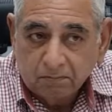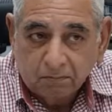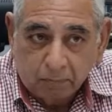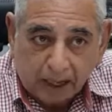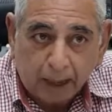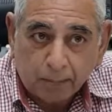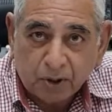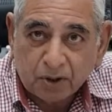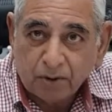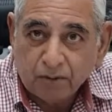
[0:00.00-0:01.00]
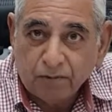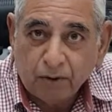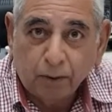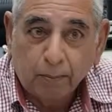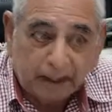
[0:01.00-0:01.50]
Perhaps
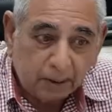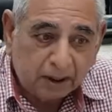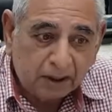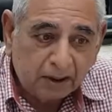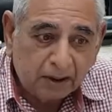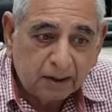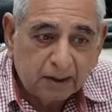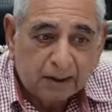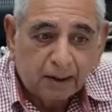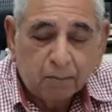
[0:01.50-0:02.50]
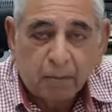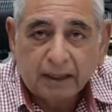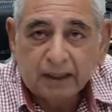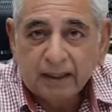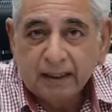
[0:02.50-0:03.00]
for the betterment,
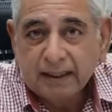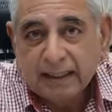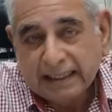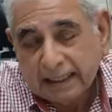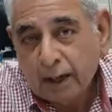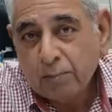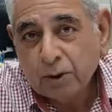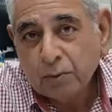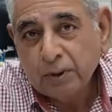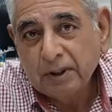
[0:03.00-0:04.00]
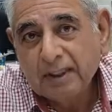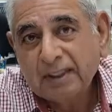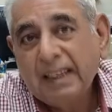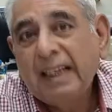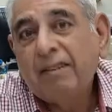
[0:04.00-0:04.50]
but it comes with
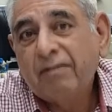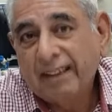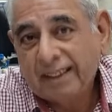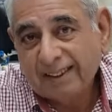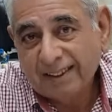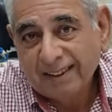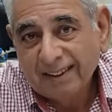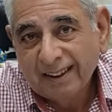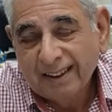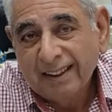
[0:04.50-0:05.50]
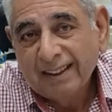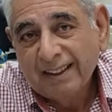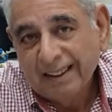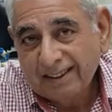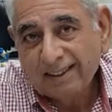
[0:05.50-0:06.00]
its ill effects.
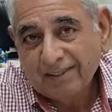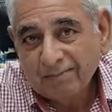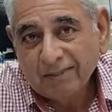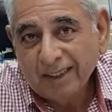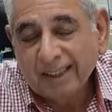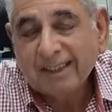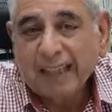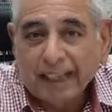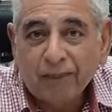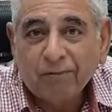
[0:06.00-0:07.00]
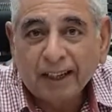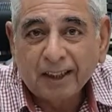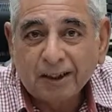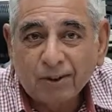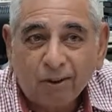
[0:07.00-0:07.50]
It's a side
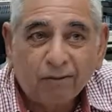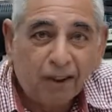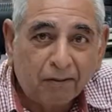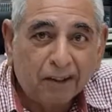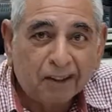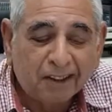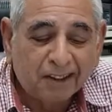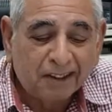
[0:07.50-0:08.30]
effect of everything.